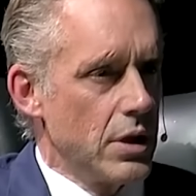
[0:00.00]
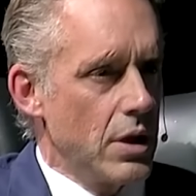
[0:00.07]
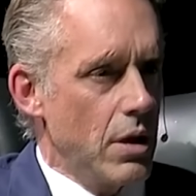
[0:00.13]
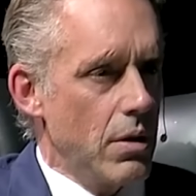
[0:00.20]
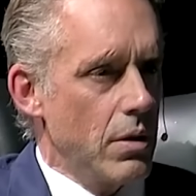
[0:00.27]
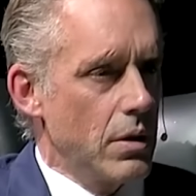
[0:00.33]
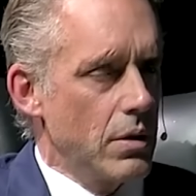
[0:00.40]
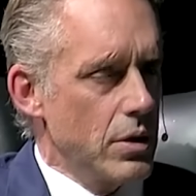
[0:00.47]

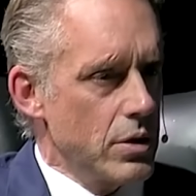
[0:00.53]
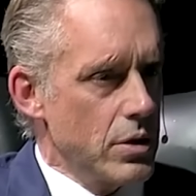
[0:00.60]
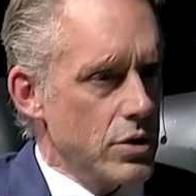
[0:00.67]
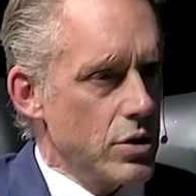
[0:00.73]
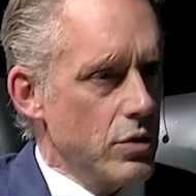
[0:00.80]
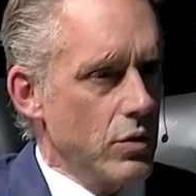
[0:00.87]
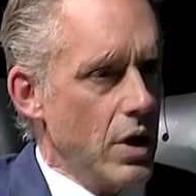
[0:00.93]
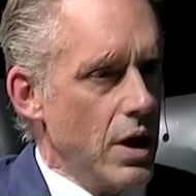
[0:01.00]
Mm.
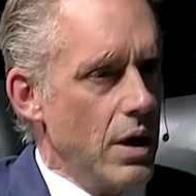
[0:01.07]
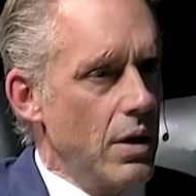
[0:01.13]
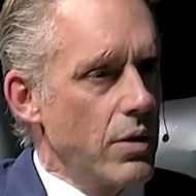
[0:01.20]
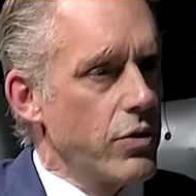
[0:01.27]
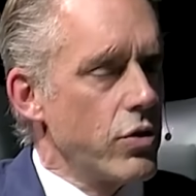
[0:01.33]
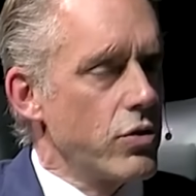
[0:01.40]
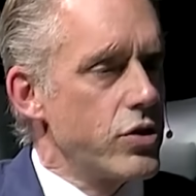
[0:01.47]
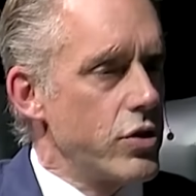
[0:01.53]
So
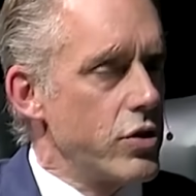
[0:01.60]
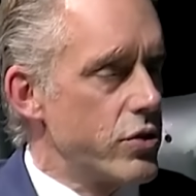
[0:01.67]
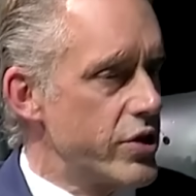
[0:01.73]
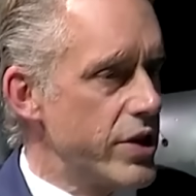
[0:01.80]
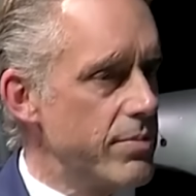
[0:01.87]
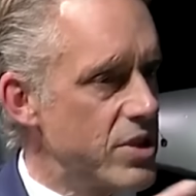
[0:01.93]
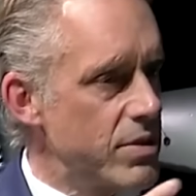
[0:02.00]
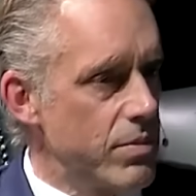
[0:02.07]
there, there
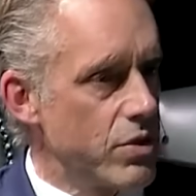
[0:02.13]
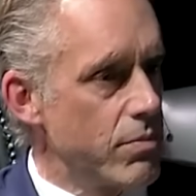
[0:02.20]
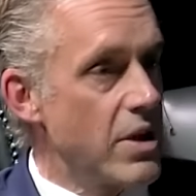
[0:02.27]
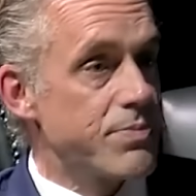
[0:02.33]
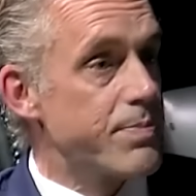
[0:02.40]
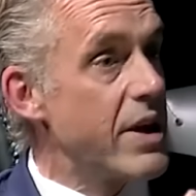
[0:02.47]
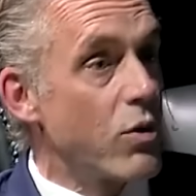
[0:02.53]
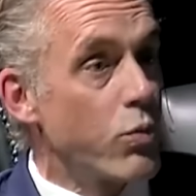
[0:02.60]
seems to, there
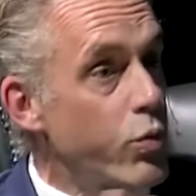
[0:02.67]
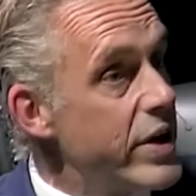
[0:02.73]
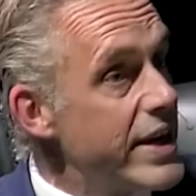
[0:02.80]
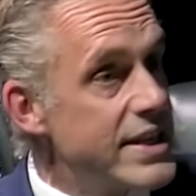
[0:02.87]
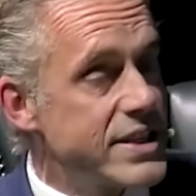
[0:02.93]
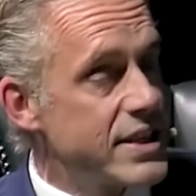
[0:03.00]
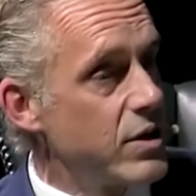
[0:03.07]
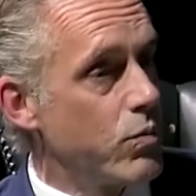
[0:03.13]
must be a
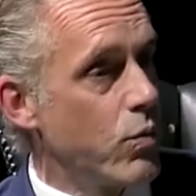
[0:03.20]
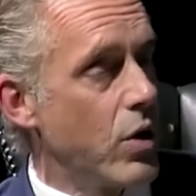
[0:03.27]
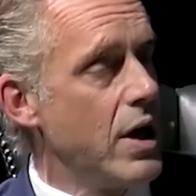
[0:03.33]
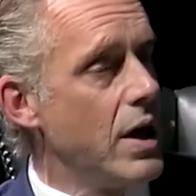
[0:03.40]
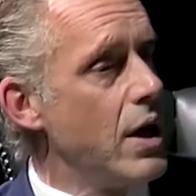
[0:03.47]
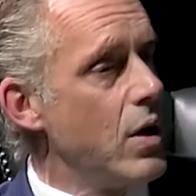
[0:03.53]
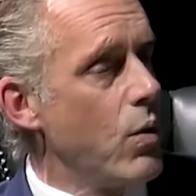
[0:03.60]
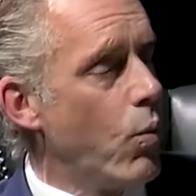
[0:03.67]
reason
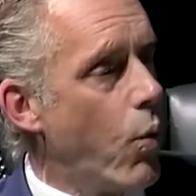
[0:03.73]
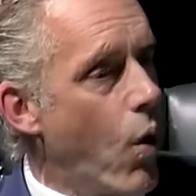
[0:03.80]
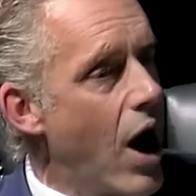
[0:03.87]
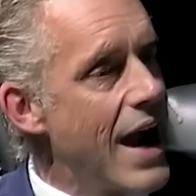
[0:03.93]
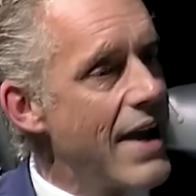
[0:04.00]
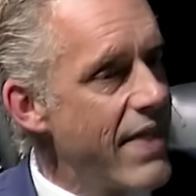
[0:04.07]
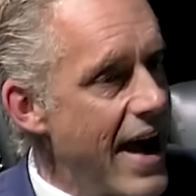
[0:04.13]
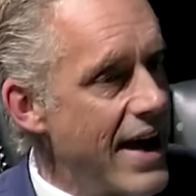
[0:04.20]

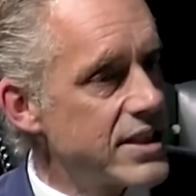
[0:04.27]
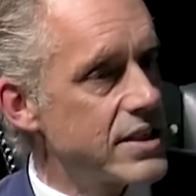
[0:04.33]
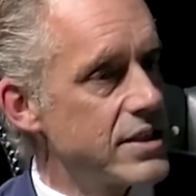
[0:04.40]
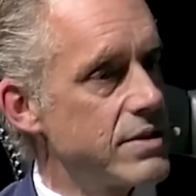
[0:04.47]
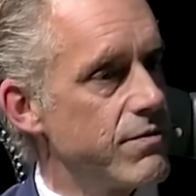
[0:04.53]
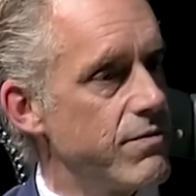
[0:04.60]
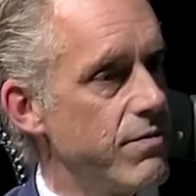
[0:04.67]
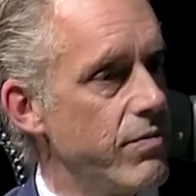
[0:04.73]
why
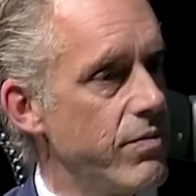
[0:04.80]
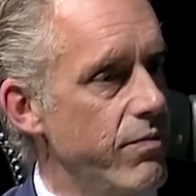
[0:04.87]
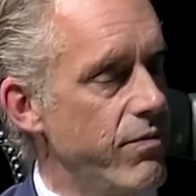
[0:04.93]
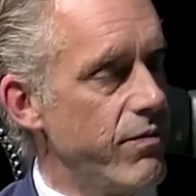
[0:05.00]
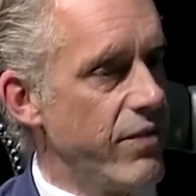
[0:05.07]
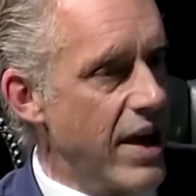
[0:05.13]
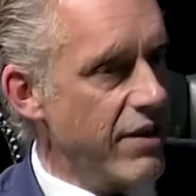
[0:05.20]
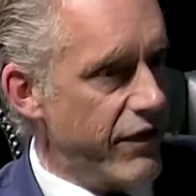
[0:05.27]
that's,
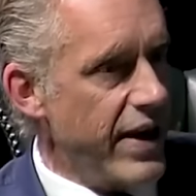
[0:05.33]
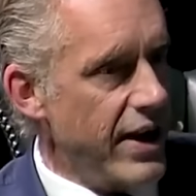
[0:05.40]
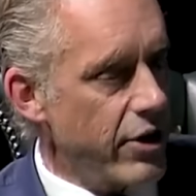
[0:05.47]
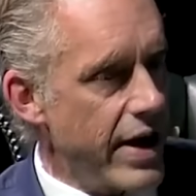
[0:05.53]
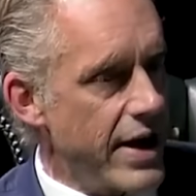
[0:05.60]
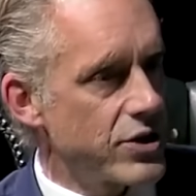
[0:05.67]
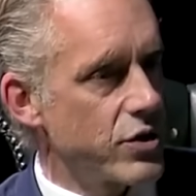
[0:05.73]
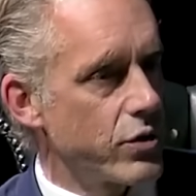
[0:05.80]
that
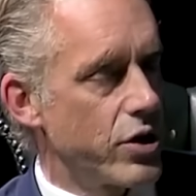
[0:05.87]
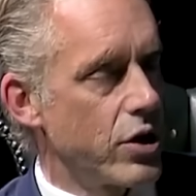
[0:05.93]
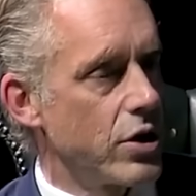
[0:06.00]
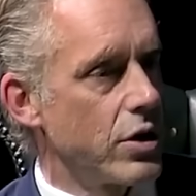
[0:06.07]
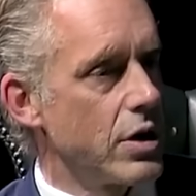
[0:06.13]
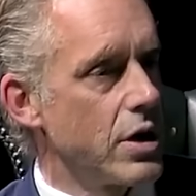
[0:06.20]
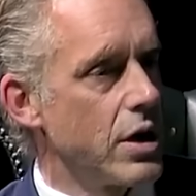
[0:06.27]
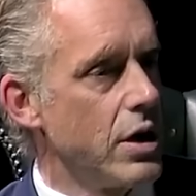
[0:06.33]
failure has
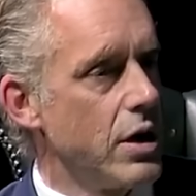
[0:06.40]
occurred.